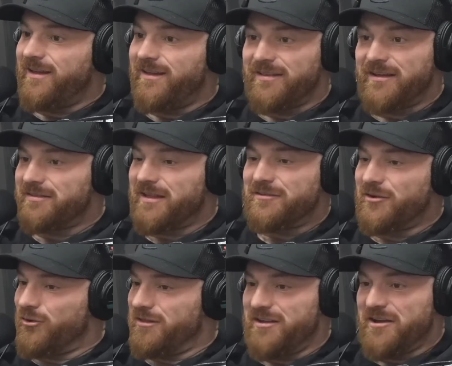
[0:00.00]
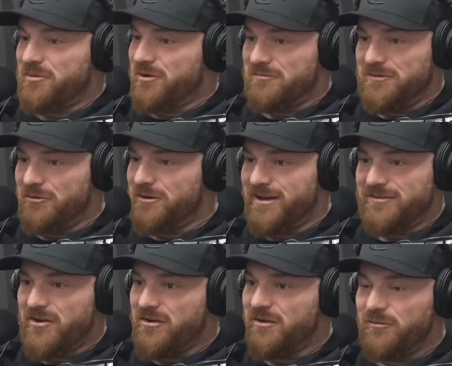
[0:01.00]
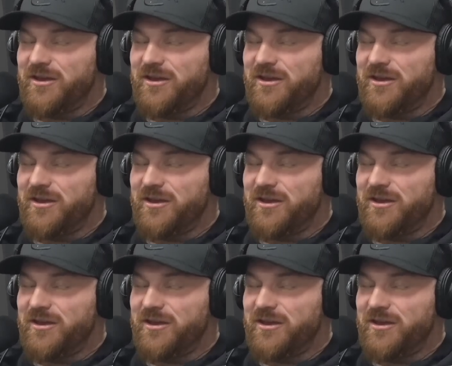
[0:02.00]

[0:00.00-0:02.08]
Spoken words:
that's the great thing about you and I talking.